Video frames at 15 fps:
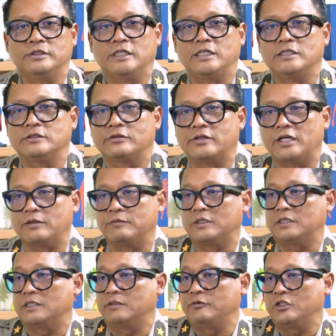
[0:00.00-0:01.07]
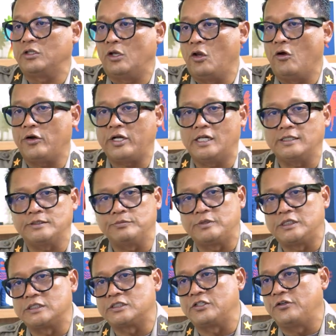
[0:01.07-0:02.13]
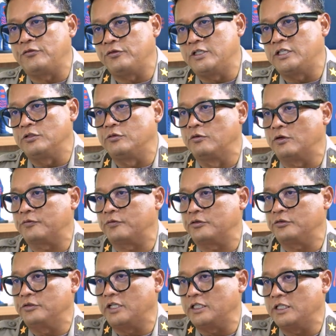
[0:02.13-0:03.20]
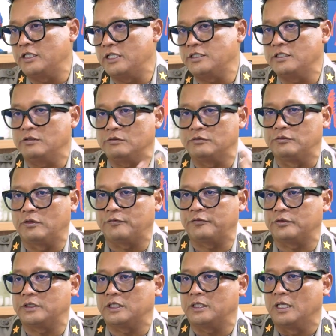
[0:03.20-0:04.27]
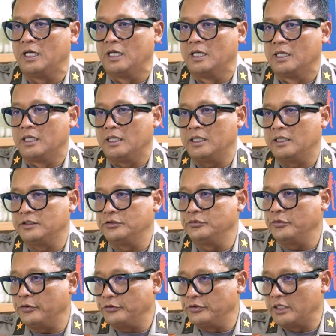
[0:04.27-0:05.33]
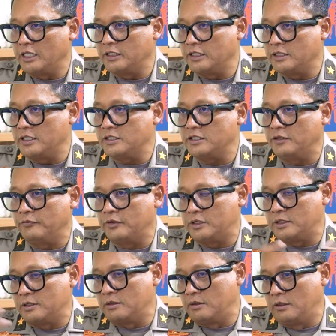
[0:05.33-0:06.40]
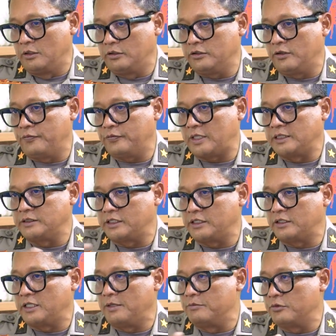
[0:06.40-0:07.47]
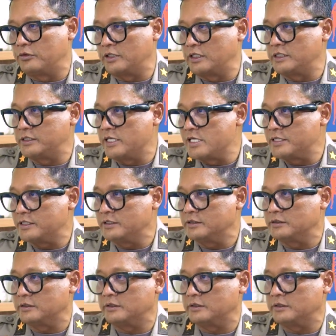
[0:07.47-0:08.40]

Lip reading: they interact with the locals, with the civilians who work for United Nations, who work for the United Nations, with a lot of country team organizations,